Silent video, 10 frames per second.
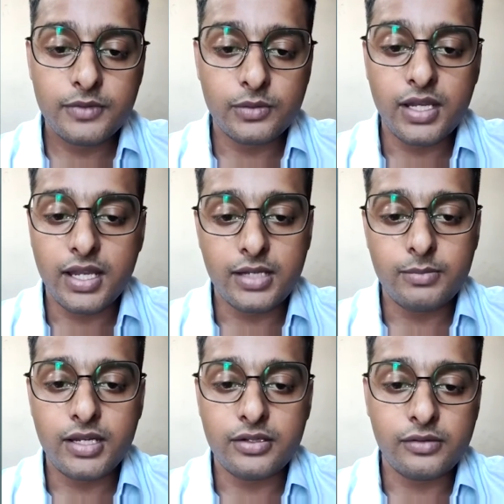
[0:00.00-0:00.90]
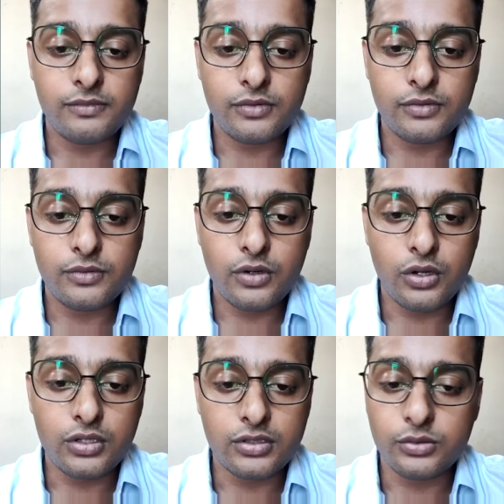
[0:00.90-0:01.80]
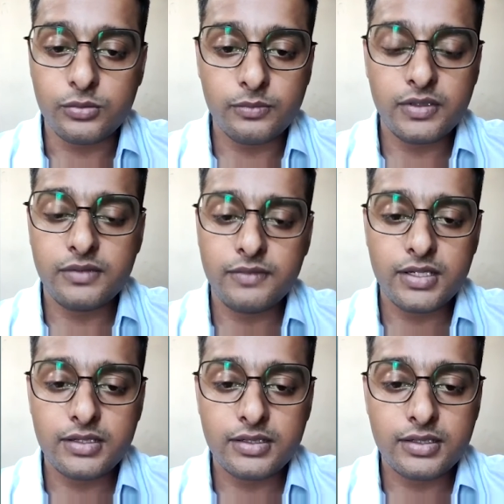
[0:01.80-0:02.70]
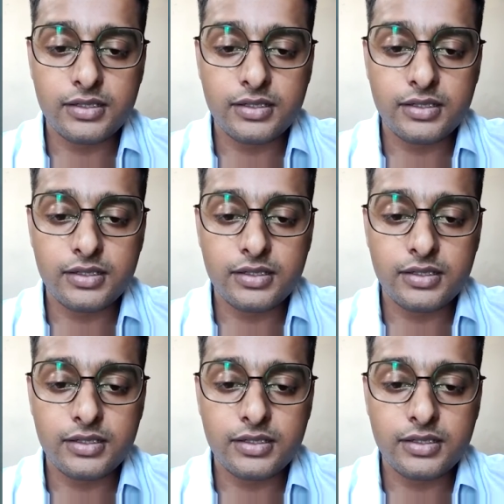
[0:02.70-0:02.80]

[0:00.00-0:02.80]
So I had my interview on Zoom, which went